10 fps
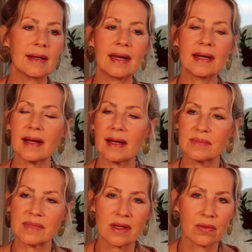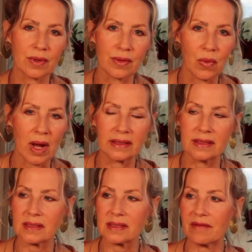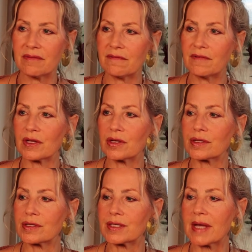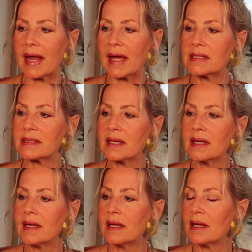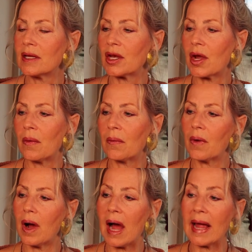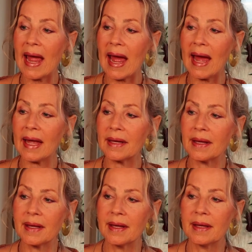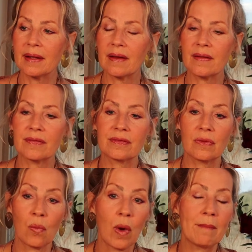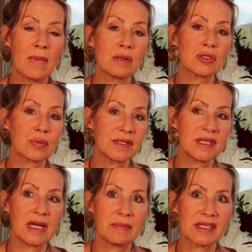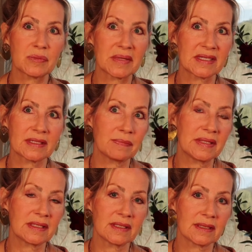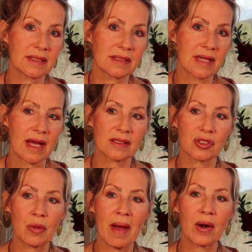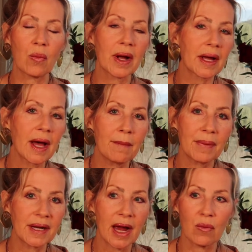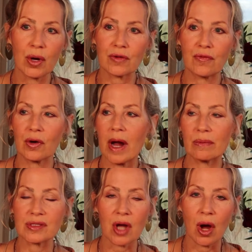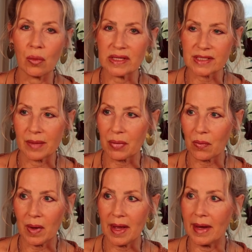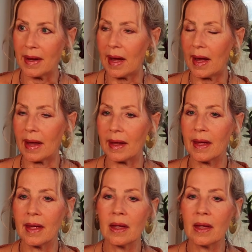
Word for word: incomes that were well into seven figures, and you know, I had what most would deem as big business success. No matter what company I worked for, I was always number one. I